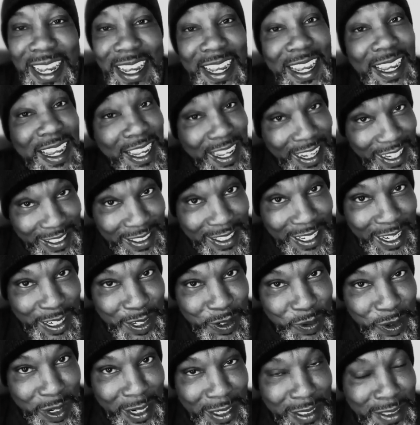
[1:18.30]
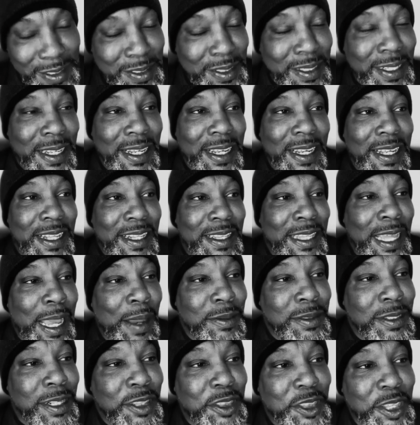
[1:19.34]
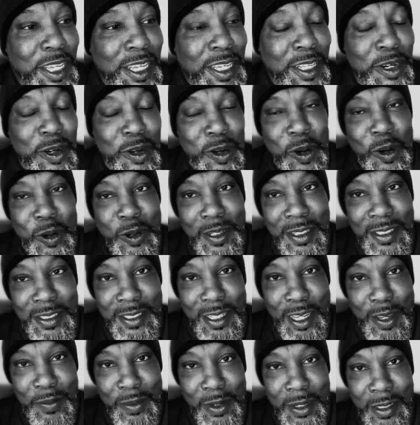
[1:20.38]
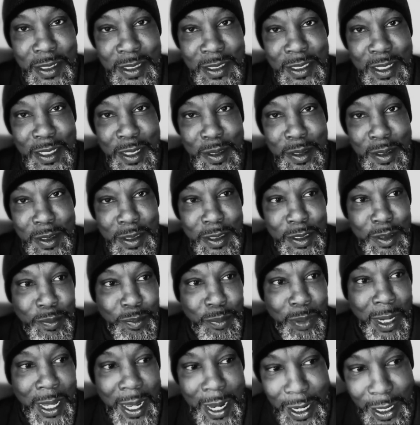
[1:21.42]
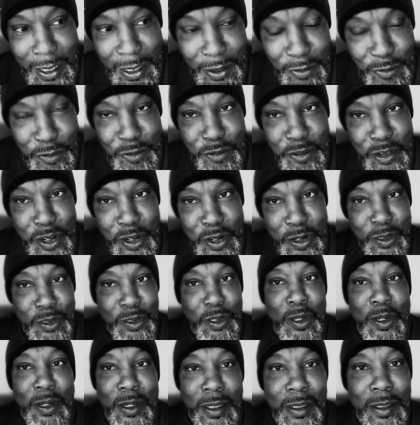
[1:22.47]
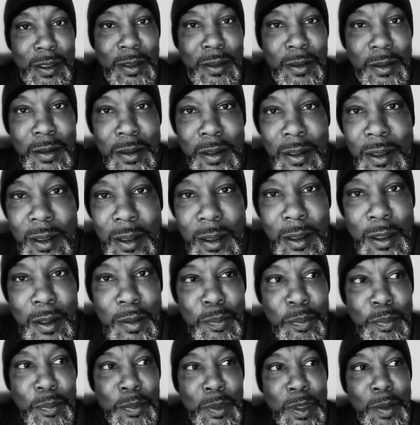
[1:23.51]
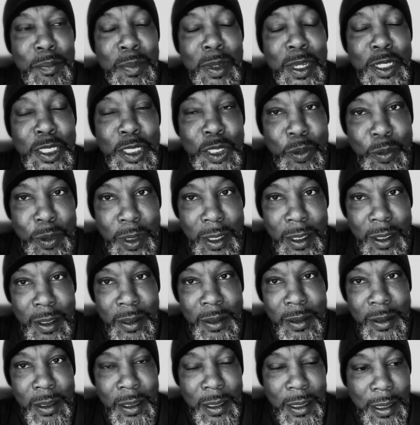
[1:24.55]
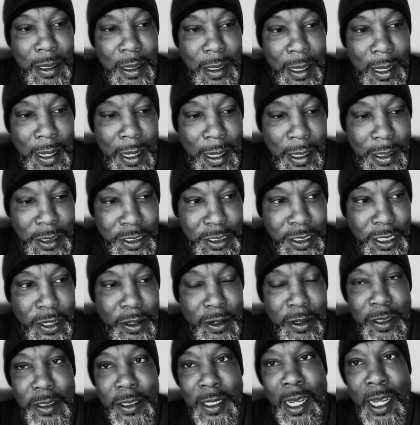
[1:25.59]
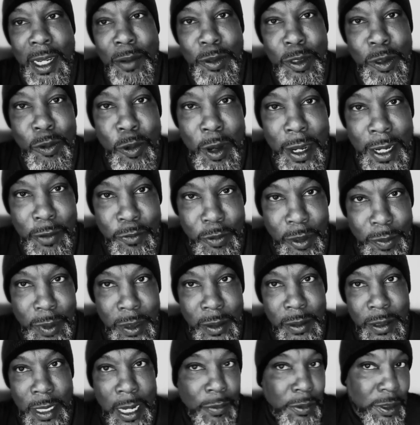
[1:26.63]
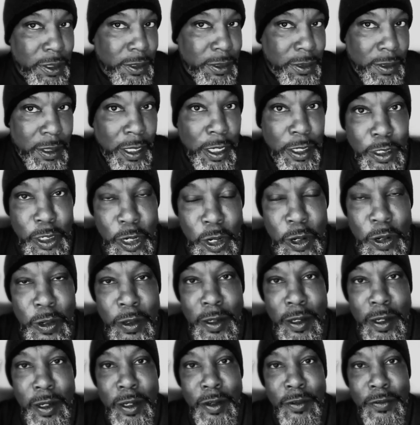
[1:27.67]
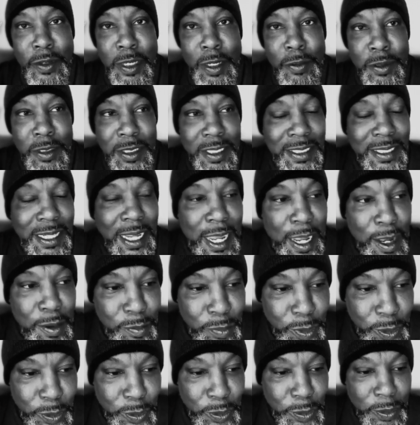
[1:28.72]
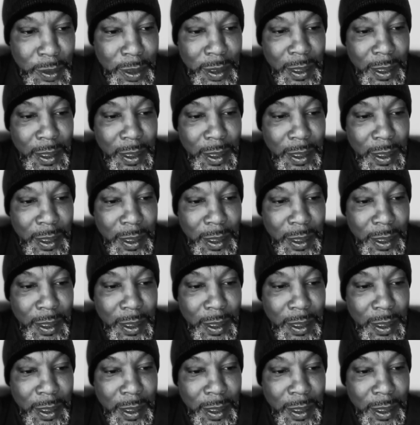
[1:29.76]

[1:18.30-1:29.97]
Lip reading: I digress. That was a thing in the early 70s to see these black figures on the big screen sharing time with white women. That was unheard of. It was a taboo.